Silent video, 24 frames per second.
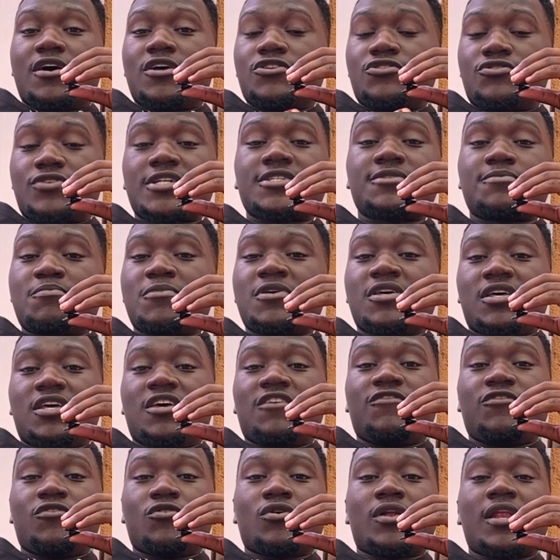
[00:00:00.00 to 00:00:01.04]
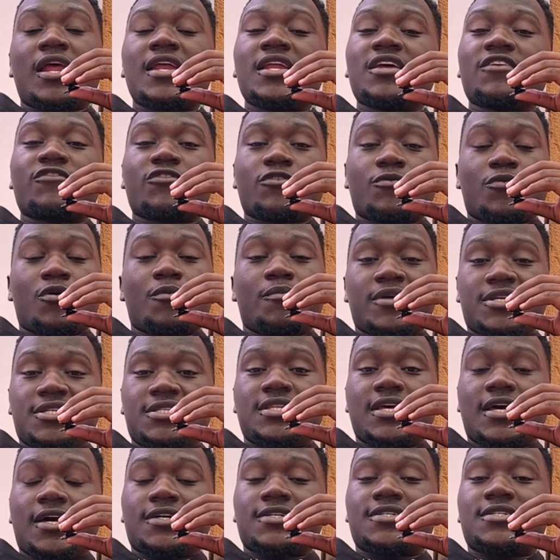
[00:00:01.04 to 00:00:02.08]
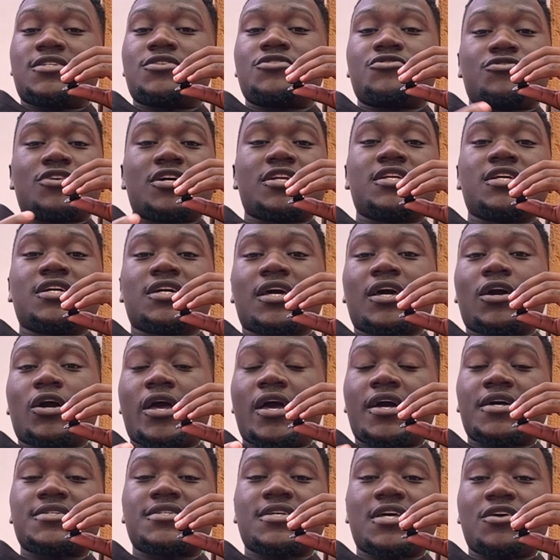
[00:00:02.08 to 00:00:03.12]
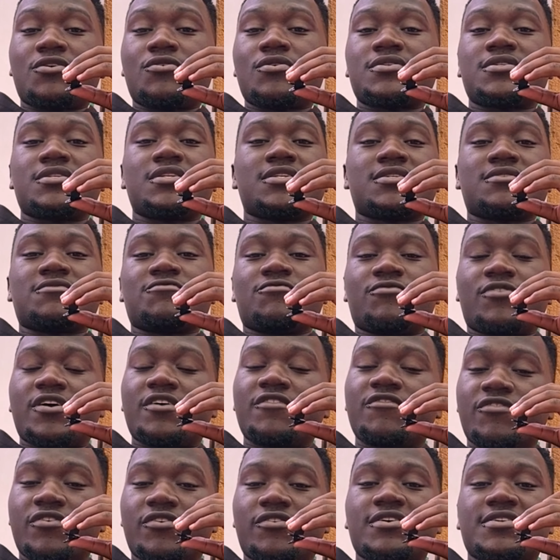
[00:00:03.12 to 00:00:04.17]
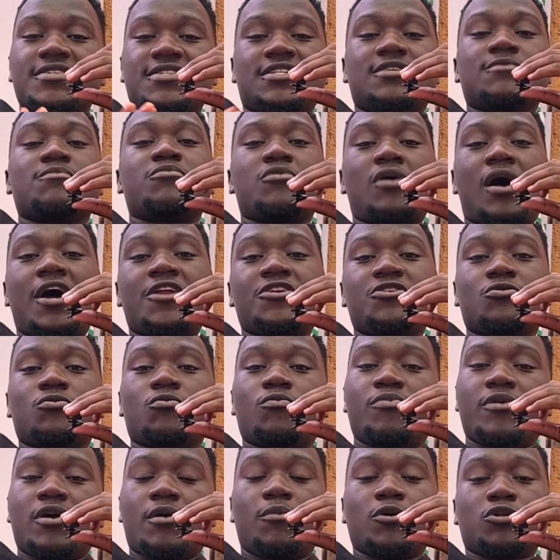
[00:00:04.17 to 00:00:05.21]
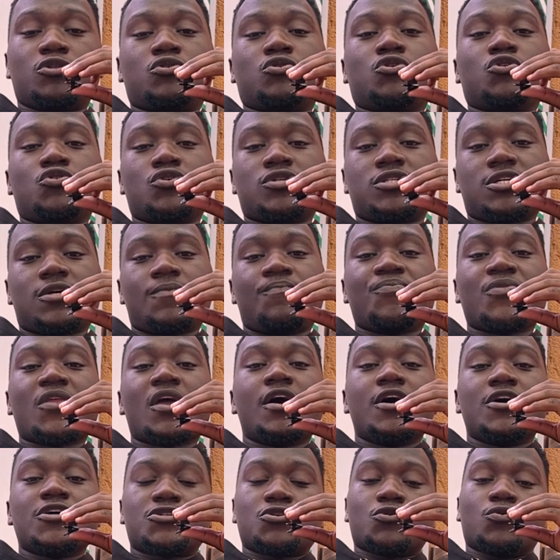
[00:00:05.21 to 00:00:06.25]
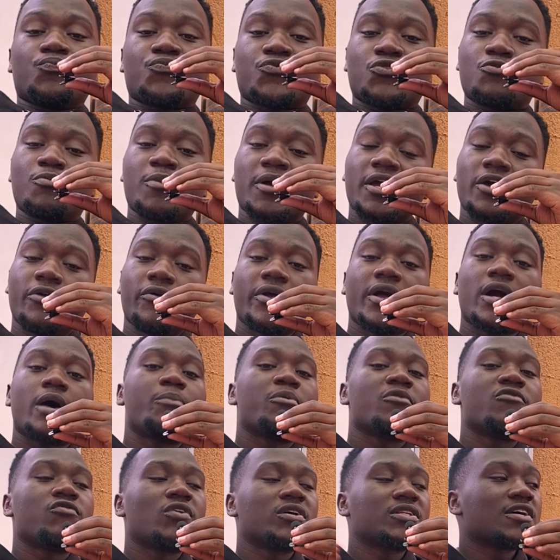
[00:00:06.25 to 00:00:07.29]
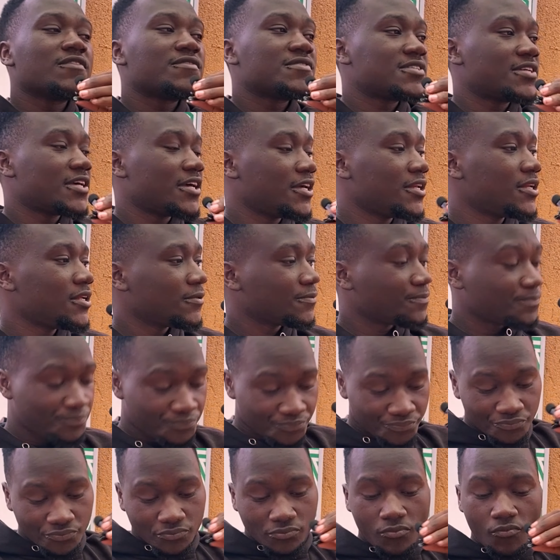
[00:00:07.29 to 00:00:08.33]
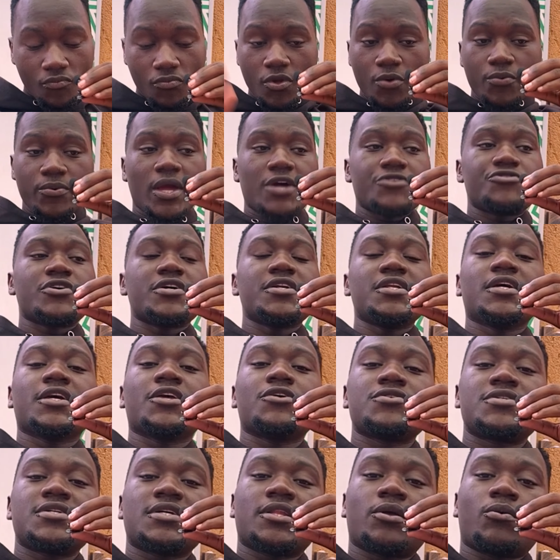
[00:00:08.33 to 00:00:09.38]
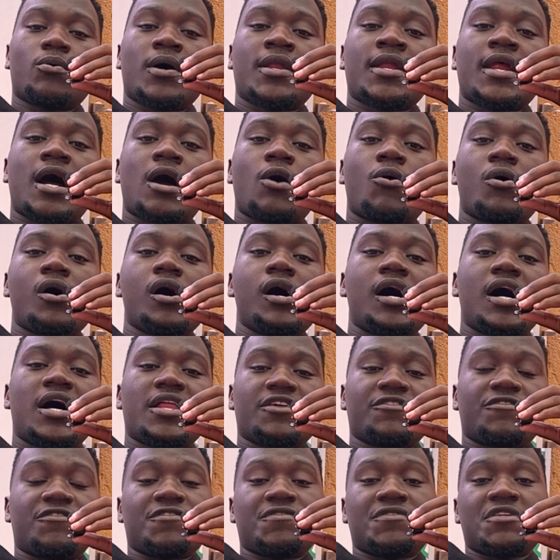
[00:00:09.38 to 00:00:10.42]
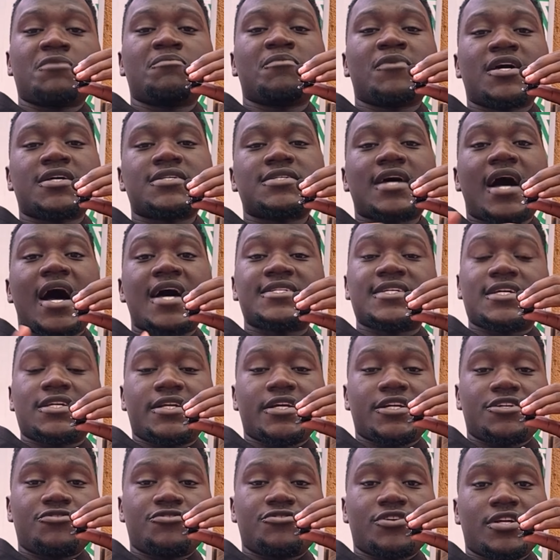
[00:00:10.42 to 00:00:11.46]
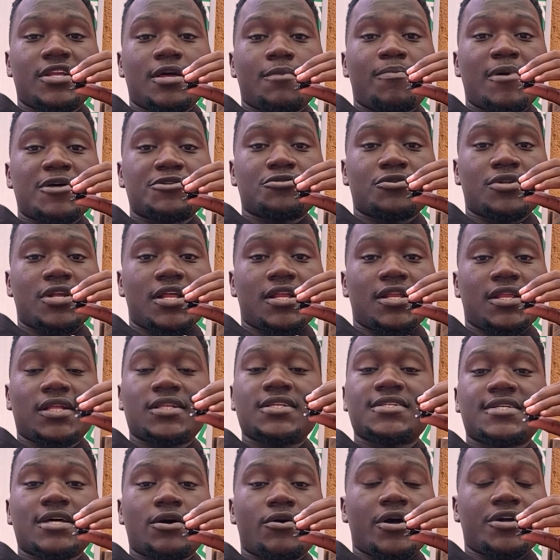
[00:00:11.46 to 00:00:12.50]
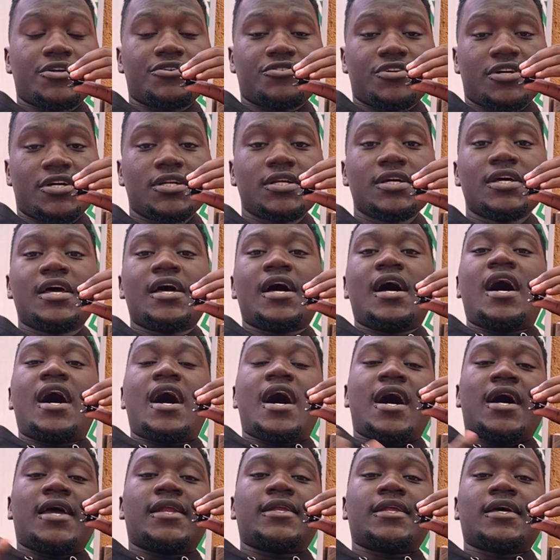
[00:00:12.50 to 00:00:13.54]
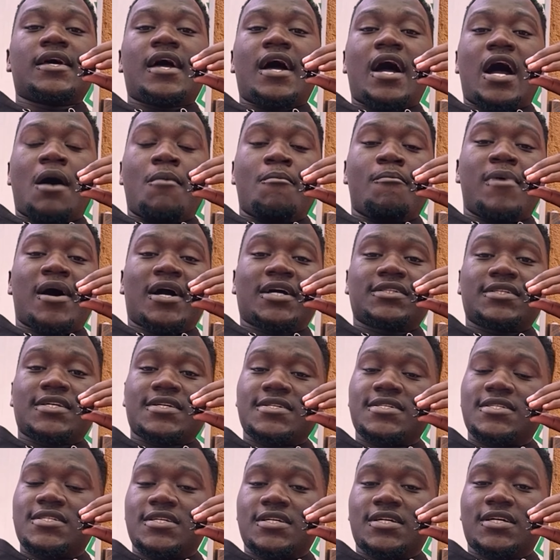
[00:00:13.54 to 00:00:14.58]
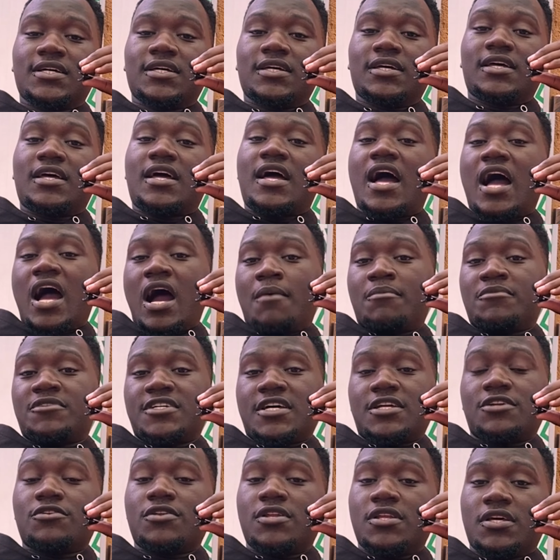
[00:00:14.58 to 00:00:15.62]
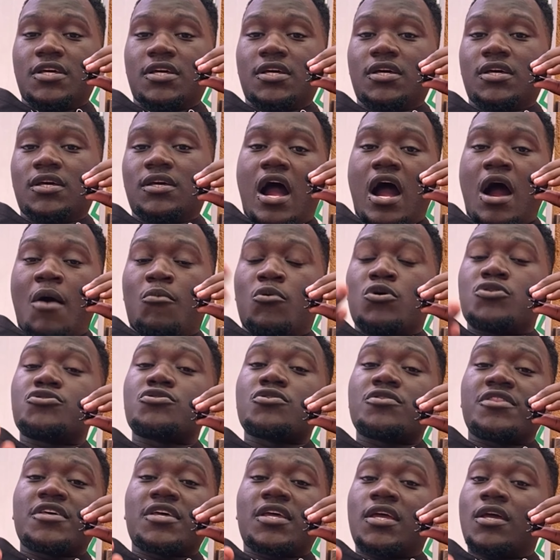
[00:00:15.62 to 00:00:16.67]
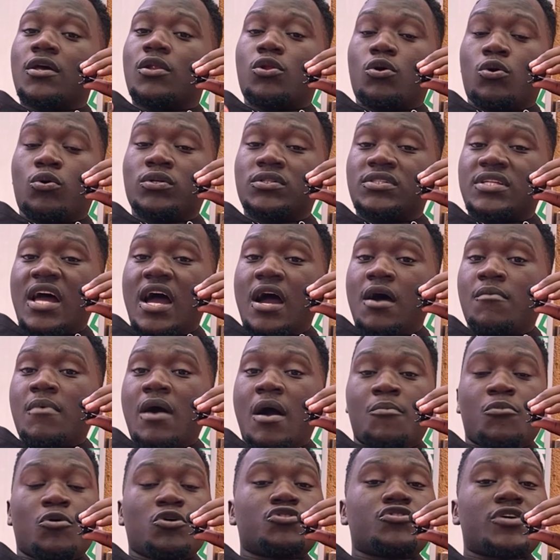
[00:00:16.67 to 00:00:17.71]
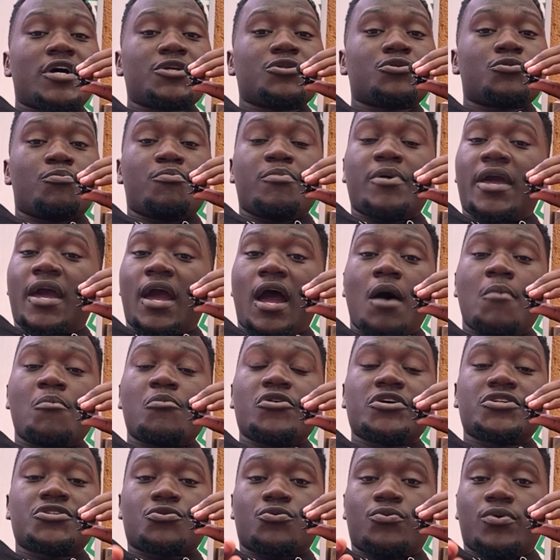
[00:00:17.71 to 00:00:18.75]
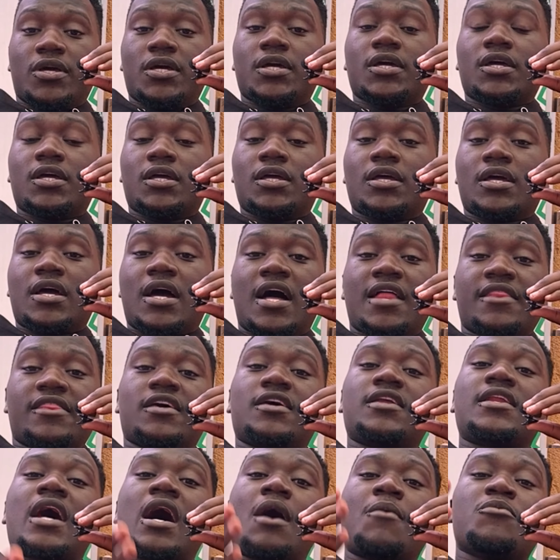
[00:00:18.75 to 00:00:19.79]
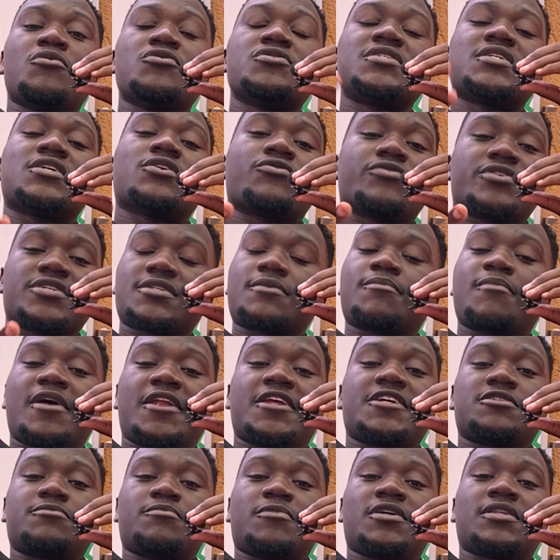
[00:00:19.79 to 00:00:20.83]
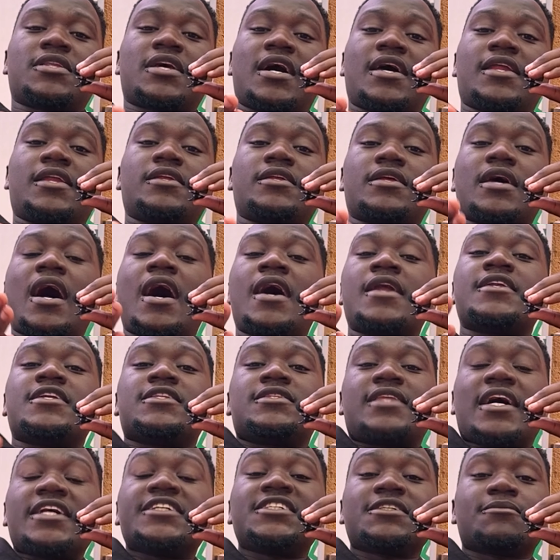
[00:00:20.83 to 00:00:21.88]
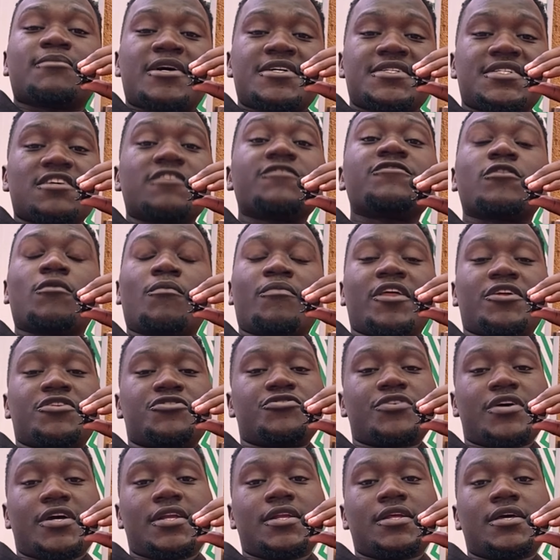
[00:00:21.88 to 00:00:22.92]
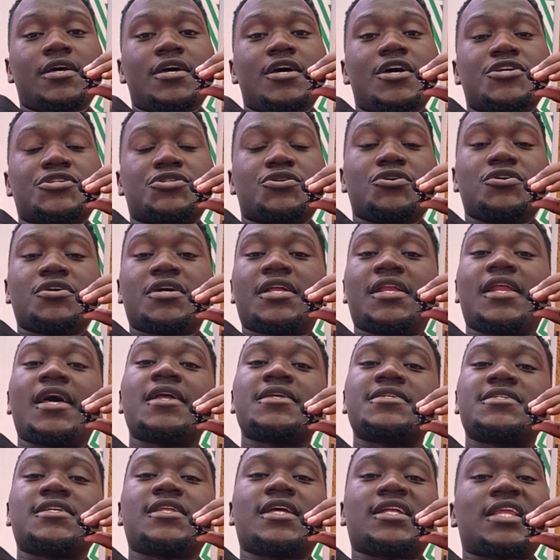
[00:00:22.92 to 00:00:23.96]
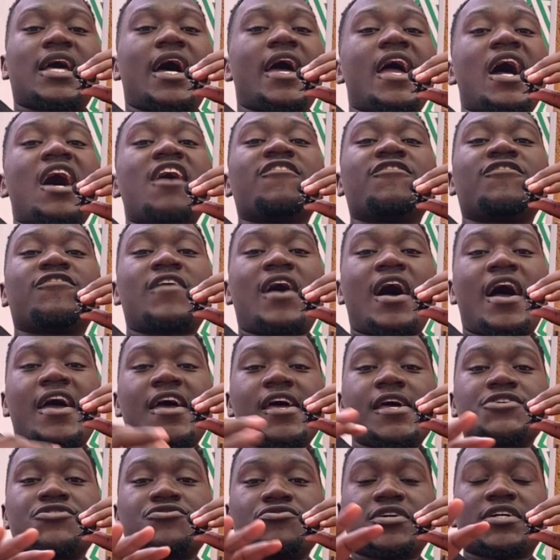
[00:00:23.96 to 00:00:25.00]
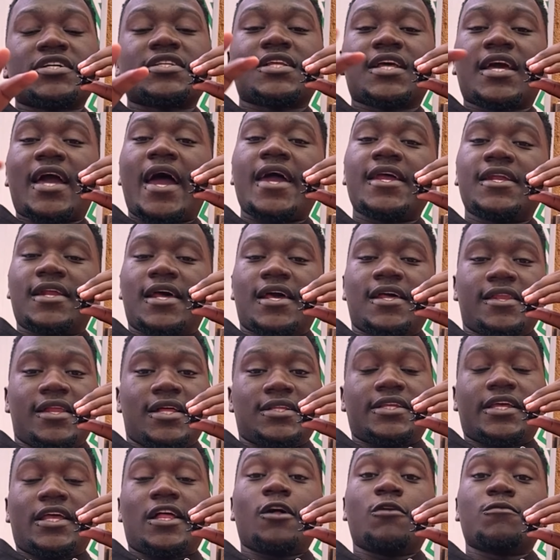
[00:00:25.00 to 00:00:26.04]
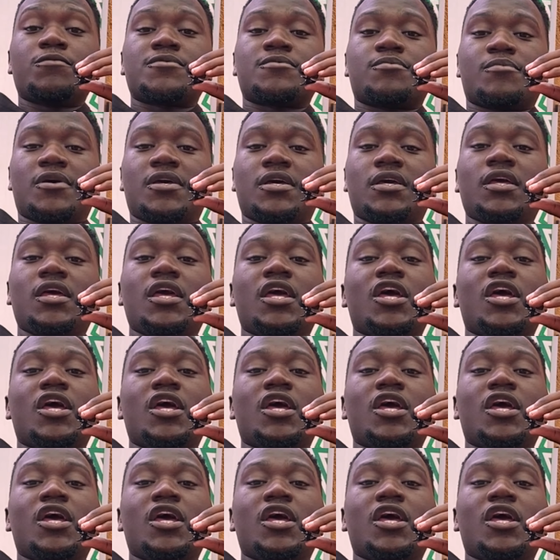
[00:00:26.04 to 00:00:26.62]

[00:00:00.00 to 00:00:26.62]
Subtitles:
trust me, if you're learning from your mistakes, trading XAUUSD is very, very simple and you'll be able to use it. So to make a recap of what I've said, we are trading using the 1 hour and the 15 minutes as a day trader personally. That is how I trade, and I'm backtesting, I'm journaling, I'm also thinking long term. I'm not trying to become rich quick, and then I'm using risk management and I'm detaching myself from the trade. So you clearly see that I have a strict guideline that helps me